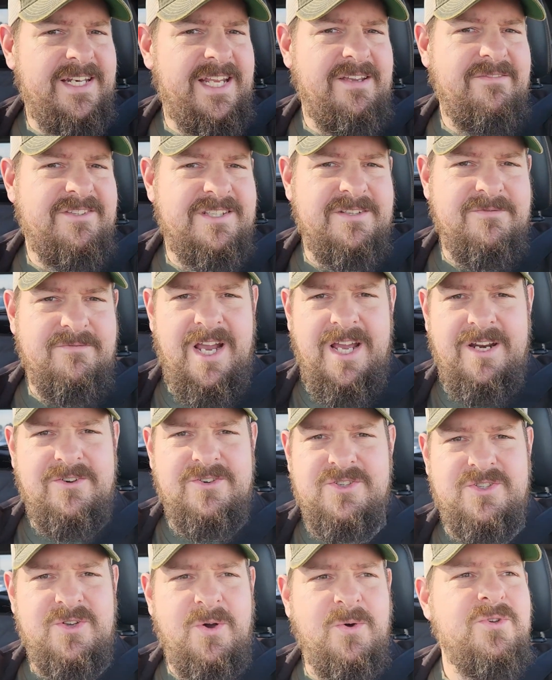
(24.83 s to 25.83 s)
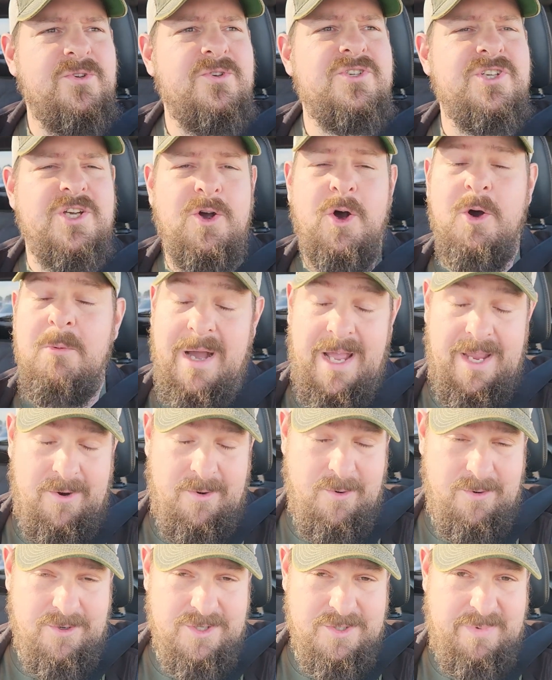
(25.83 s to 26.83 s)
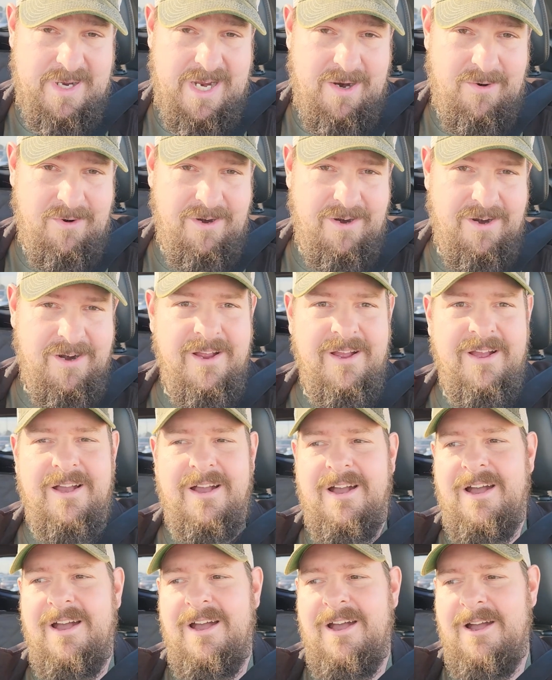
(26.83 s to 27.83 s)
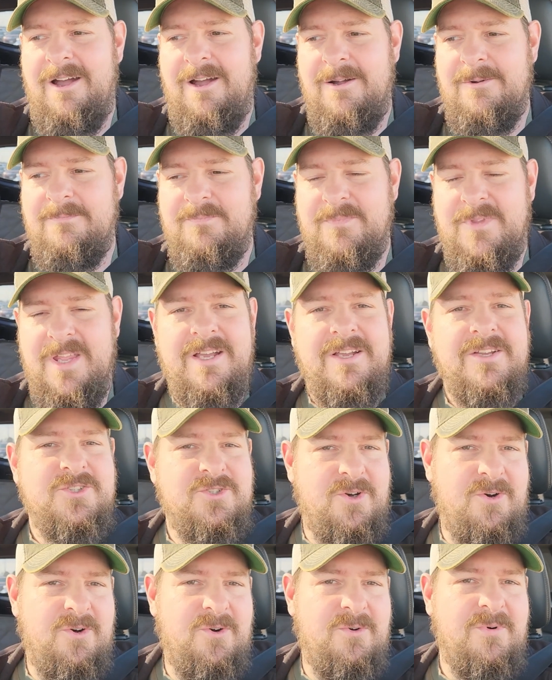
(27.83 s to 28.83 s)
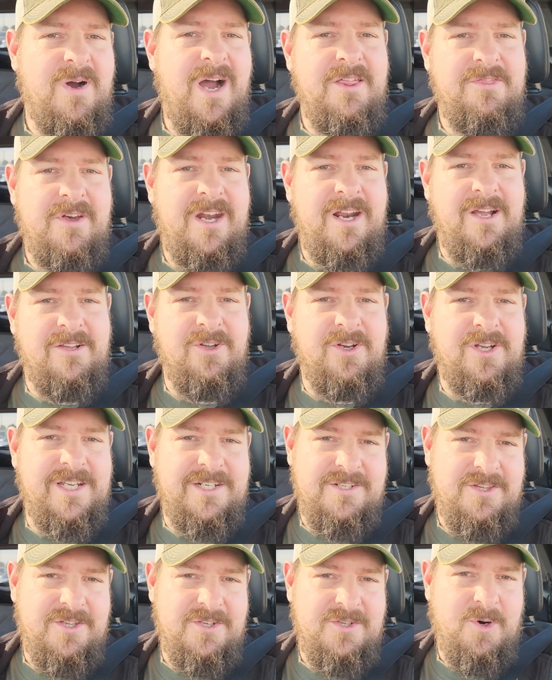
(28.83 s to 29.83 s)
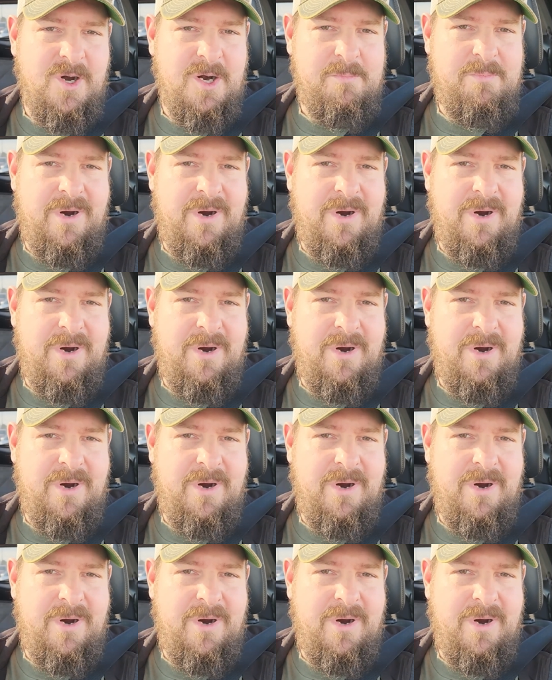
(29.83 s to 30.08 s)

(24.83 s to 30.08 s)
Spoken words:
Davidson riders don't usually go by horsepower. So I thought I'd look into the torque